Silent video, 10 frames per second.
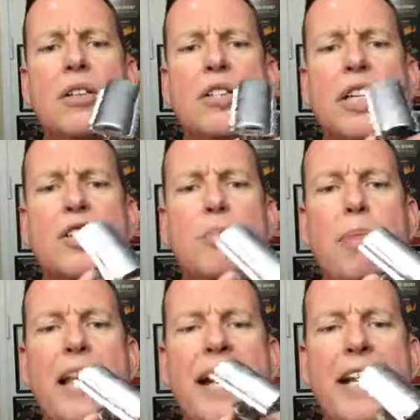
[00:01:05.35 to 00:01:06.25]
looks like it's
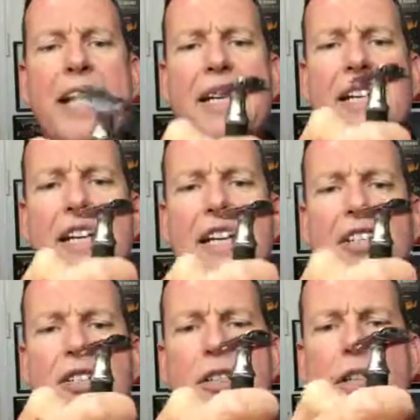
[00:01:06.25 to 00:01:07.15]
black
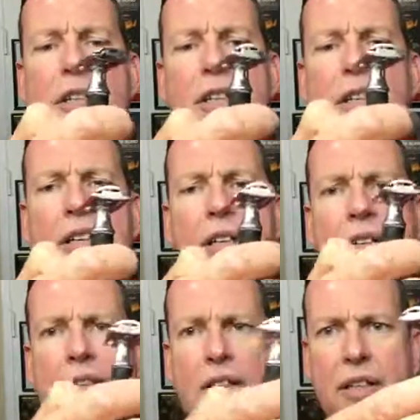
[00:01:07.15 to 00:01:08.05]
anodized,
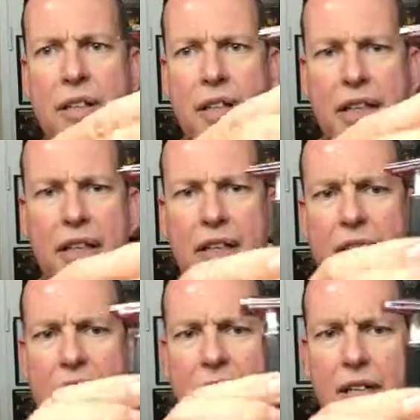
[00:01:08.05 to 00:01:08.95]
and it
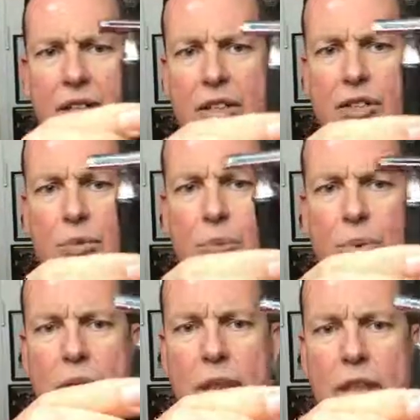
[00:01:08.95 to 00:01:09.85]
is
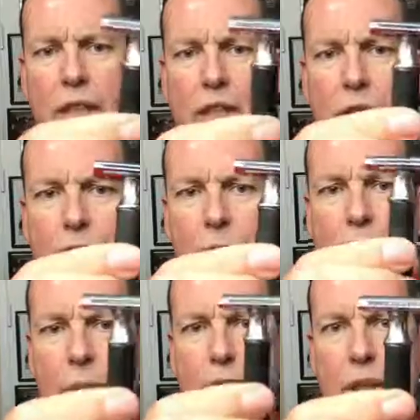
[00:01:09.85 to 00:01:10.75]
really a good
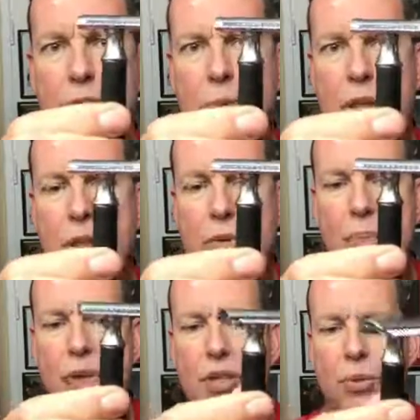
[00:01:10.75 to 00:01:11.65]
gripper. You can really
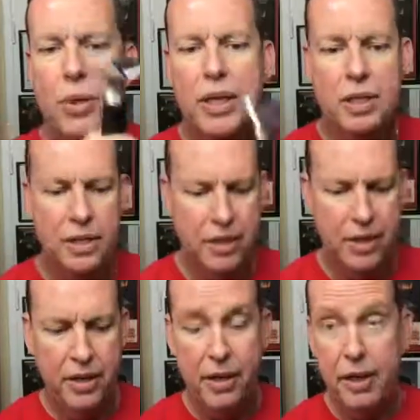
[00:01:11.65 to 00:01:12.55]
grip this well.
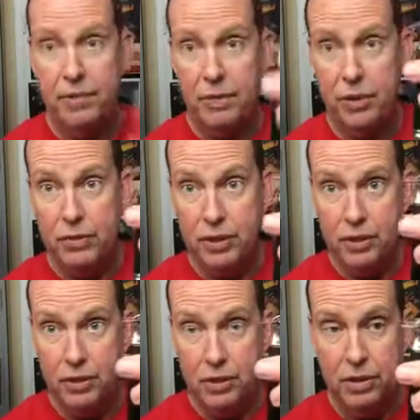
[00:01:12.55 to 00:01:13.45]
And I've never
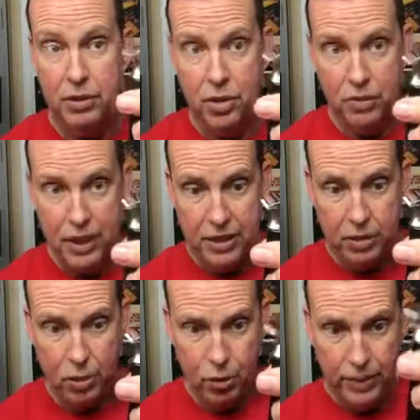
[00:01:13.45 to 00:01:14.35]
even tried
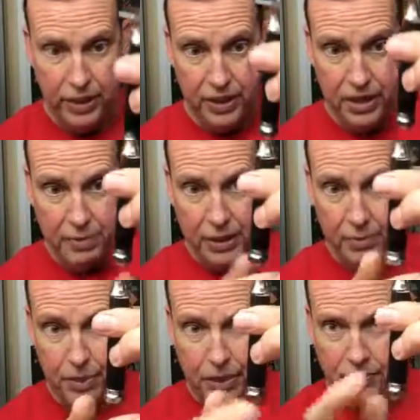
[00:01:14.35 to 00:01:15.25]
to open this yet, but I
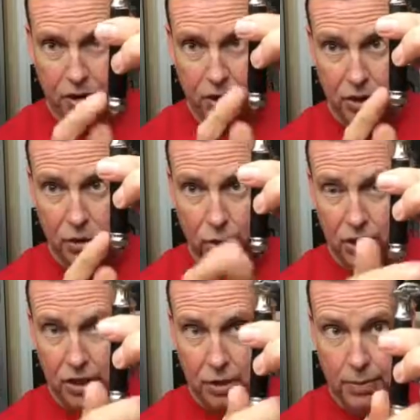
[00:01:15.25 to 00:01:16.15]
believe it's a
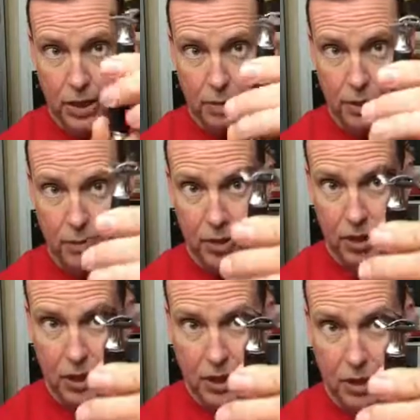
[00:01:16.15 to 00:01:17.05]
twist on the bottom, but let me
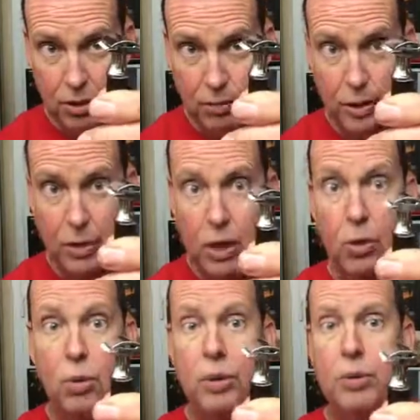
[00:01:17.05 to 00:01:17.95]
see. I could be,
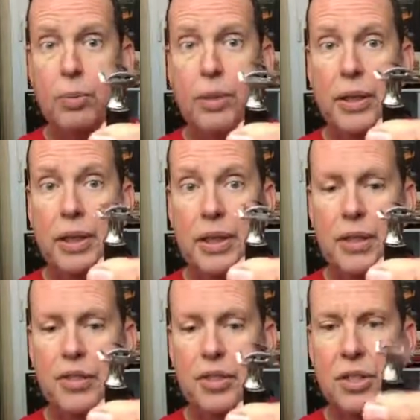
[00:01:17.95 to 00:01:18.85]
oh no, it
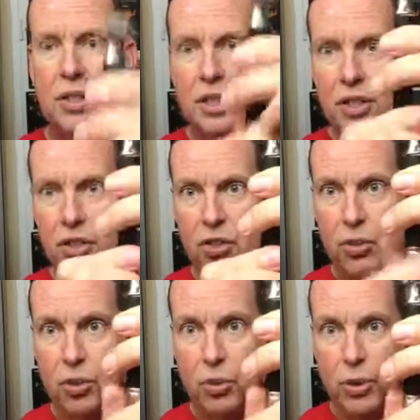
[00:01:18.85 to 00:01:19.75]
is. So
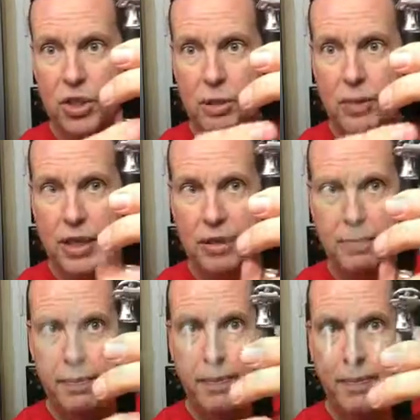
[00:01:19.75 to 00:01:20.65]
you twist the bottom,